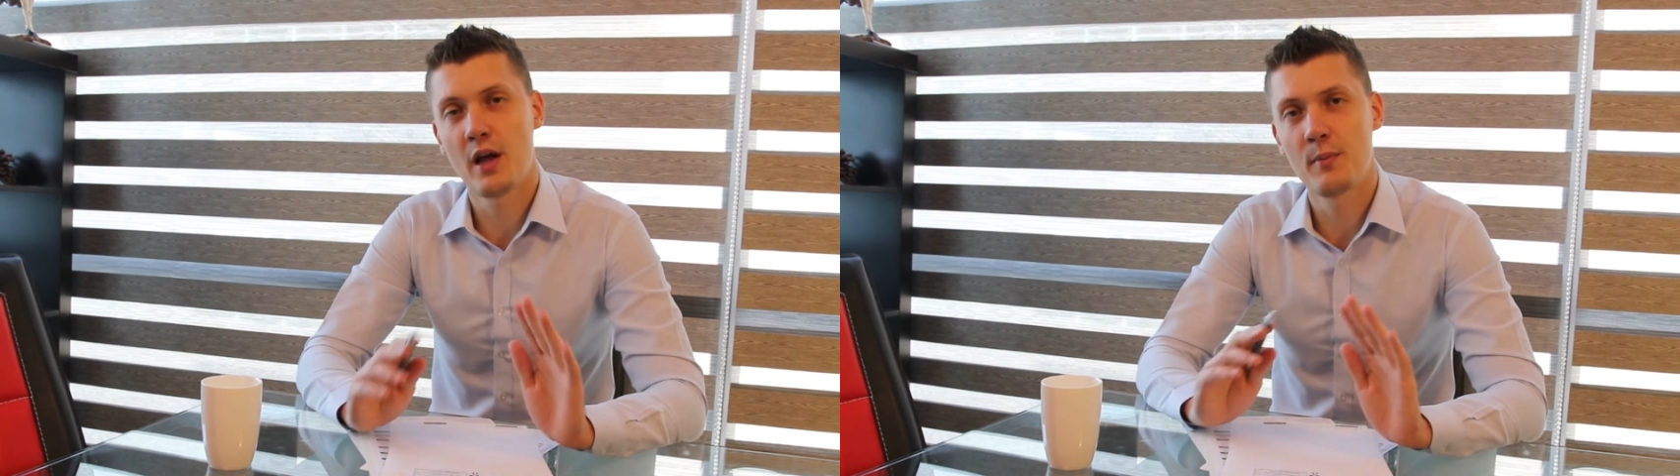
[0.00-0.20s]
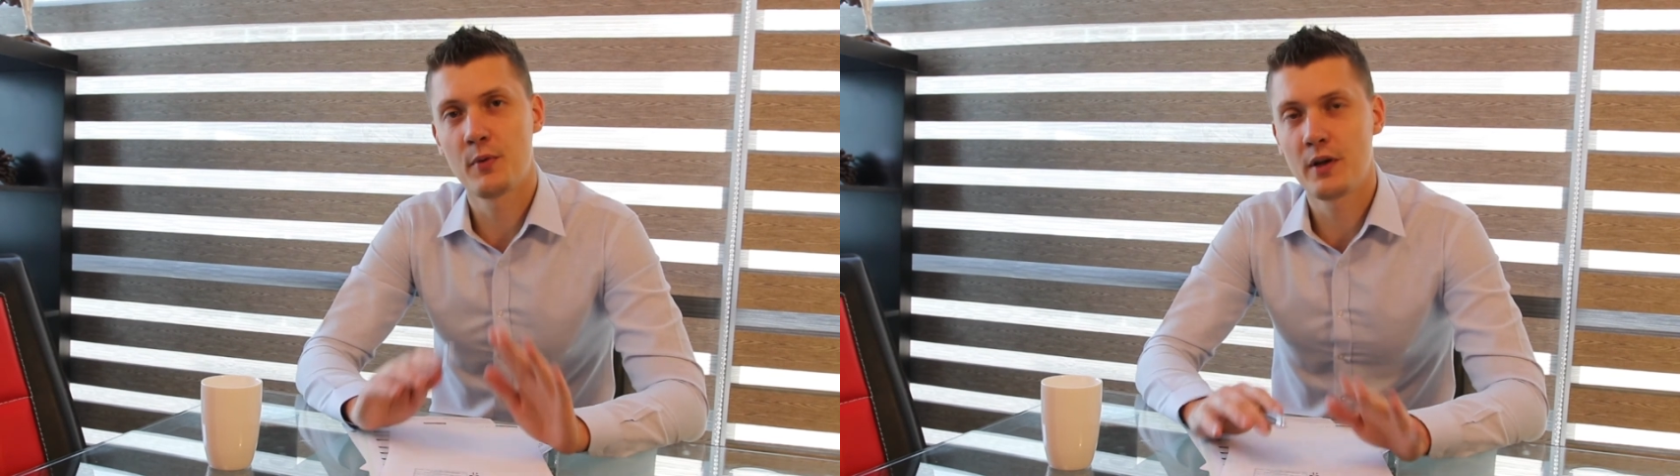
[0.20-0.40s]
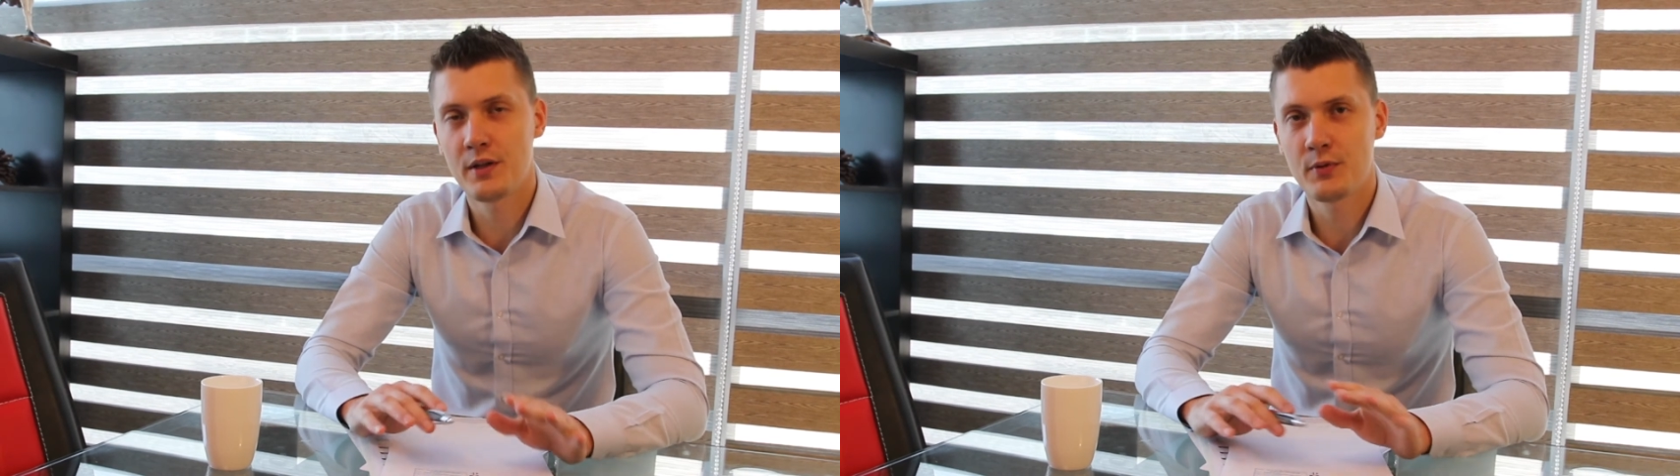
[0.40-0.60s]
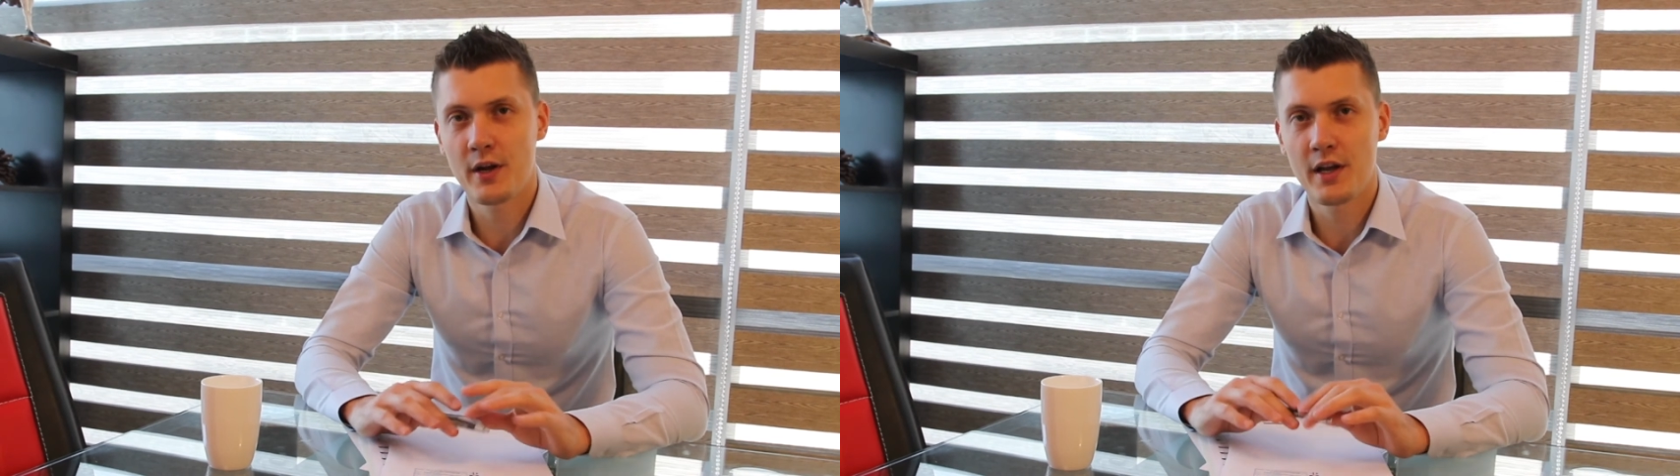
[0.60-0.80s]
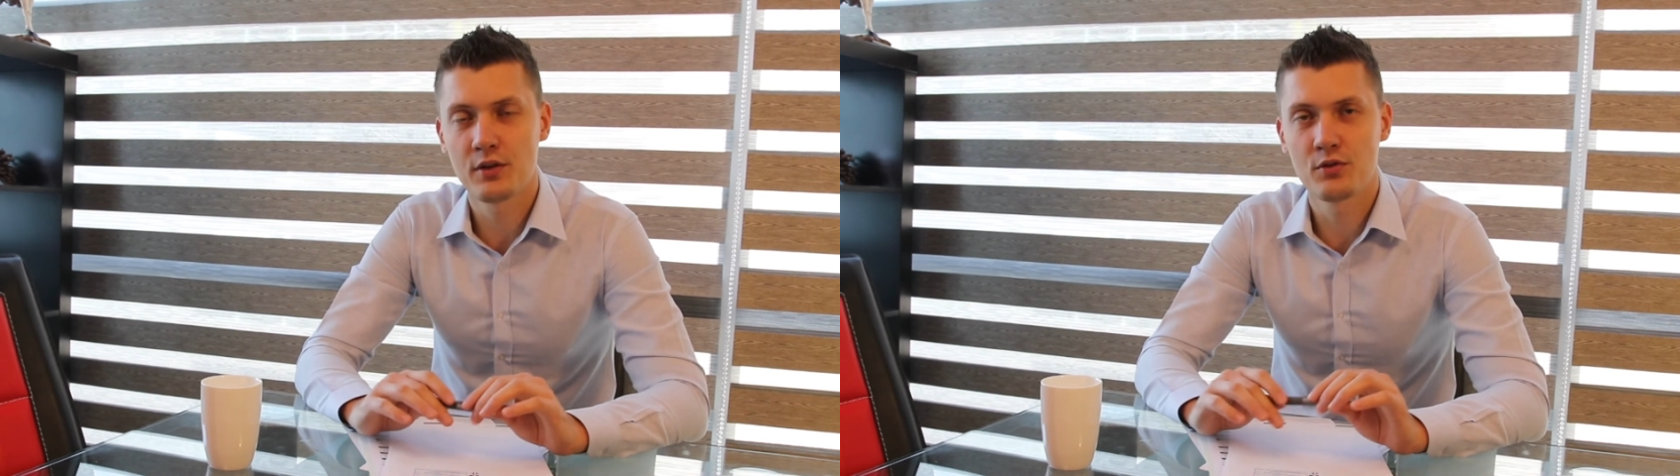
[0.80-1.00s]
I'm really
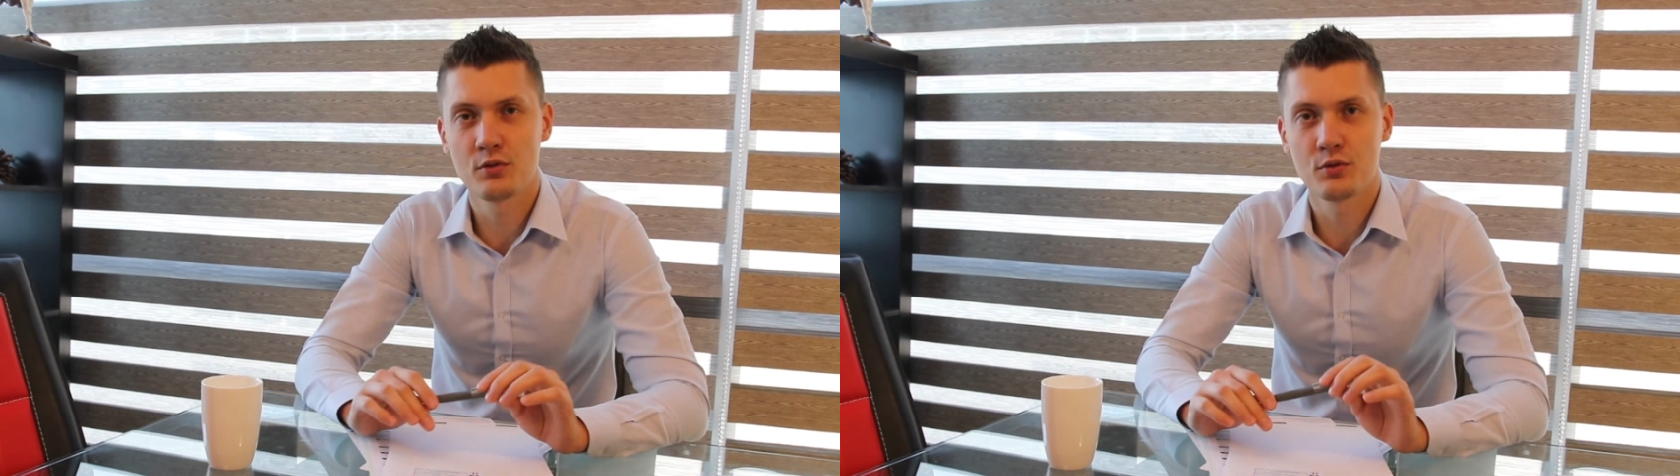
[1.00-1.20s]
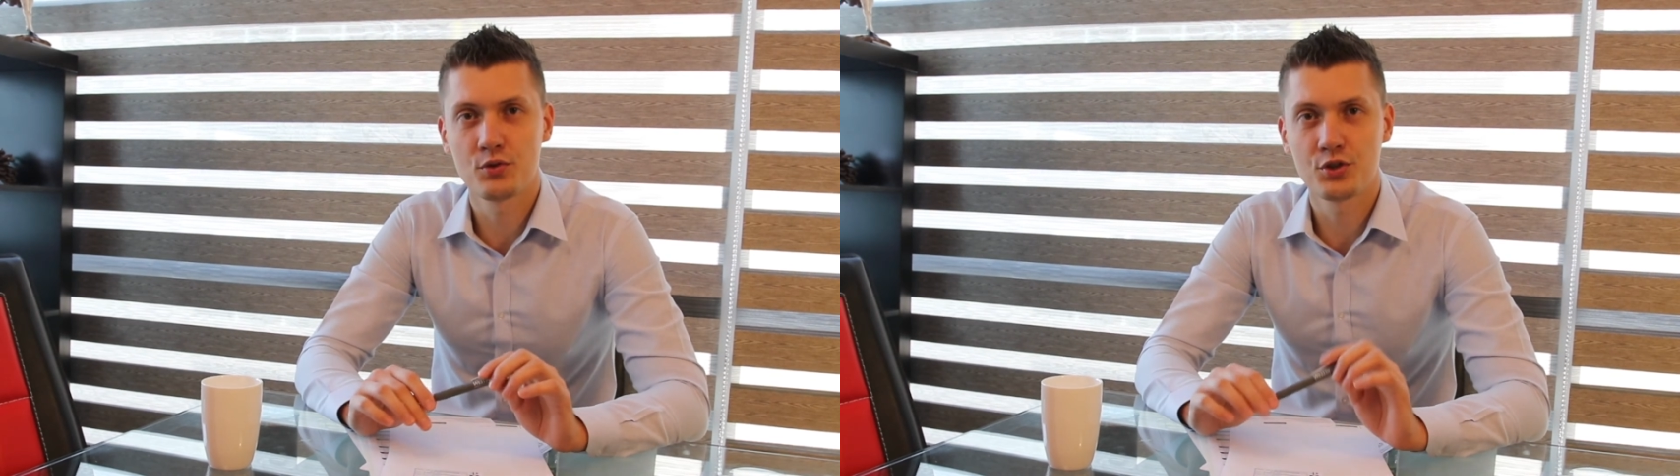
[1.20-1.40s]
trying to